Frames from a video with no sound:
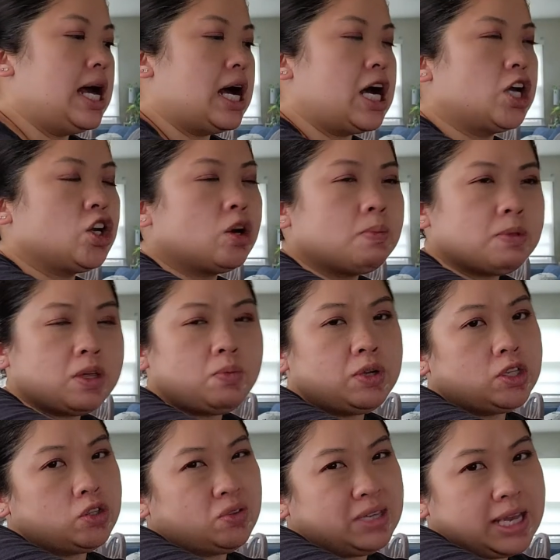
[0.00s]
Uh, normally we
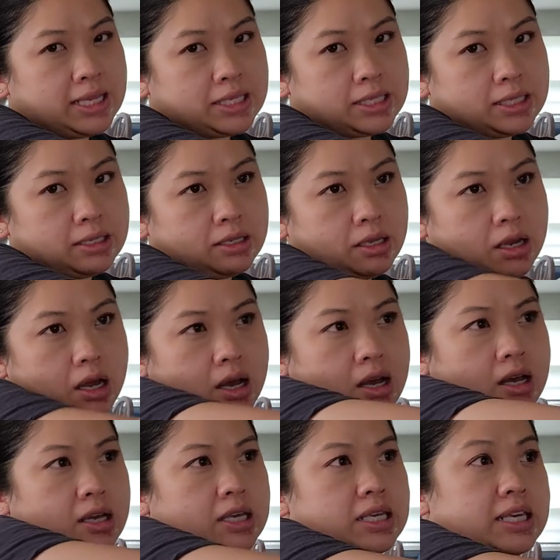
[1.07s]
do get
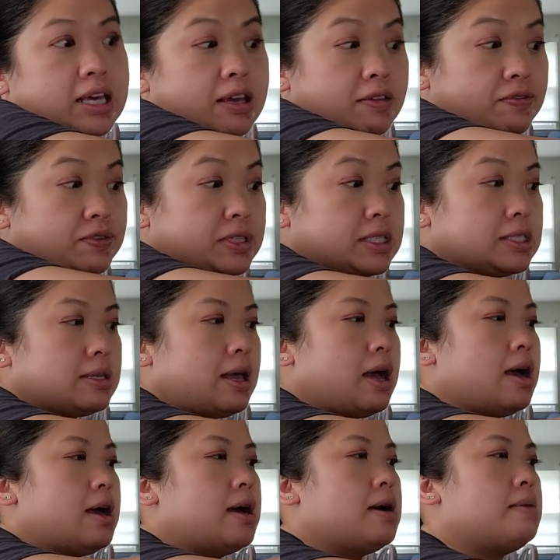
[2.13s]
uh, gifts,
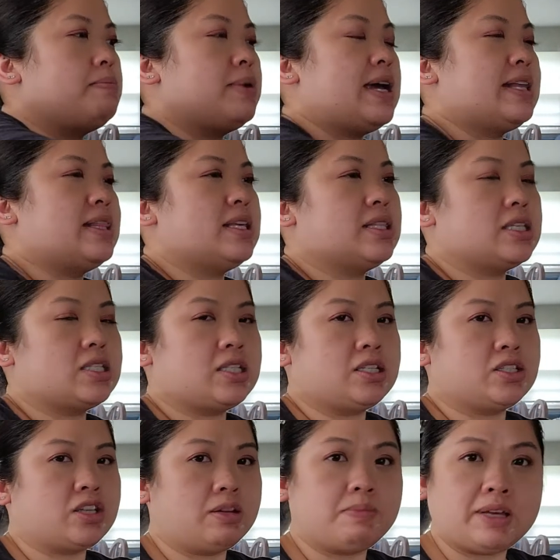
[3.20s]
uh, but I think this
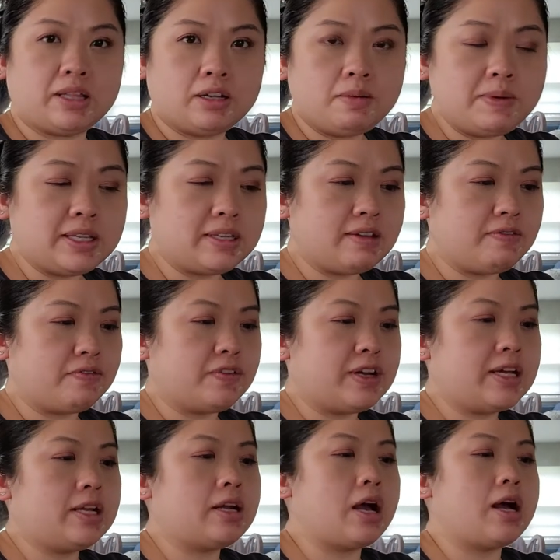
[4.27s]
year is going to be a little bit
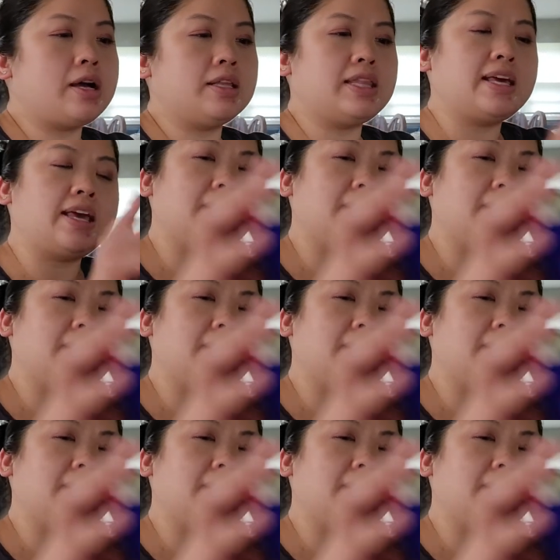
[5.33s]
different. Uh, they